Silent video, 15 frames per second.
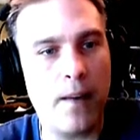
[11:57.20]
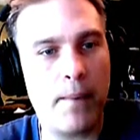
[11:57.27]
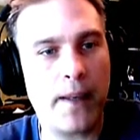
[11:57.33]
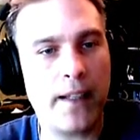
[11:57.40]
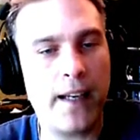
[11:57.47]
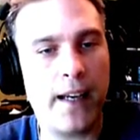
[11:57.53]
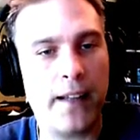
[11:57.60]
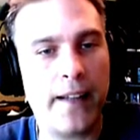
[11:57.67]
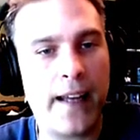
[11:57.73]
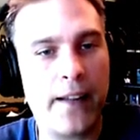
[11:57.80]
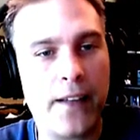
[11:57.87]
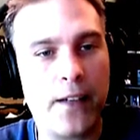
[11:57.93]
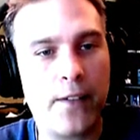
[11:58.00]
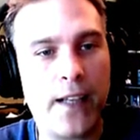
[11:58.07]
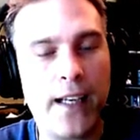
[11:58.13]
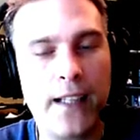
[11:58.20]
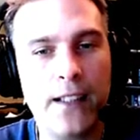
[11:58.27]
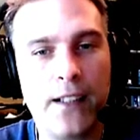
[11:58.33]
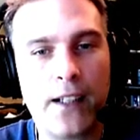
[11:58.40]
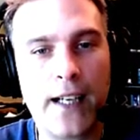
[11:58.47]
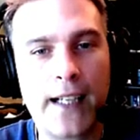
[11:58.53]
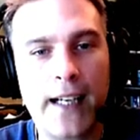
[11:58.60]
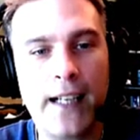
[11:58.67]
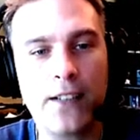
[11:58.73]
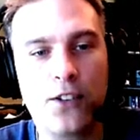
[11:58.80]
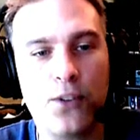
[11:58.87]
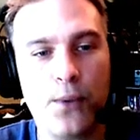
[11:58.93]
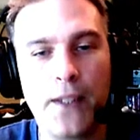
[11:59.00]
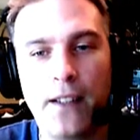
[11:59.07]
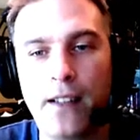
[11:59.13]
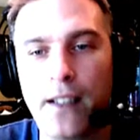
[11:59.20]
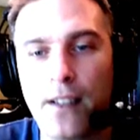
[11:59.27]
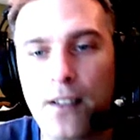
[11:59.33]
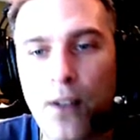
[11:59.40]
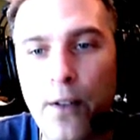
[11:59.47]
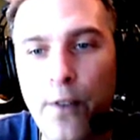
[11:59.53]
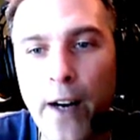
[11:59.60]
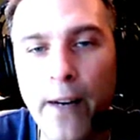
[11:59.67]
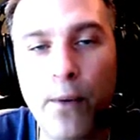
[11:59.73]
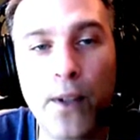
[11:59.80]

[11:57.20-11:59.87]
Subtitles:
but yeah, now that I've hidden it, I can't do anything. So if I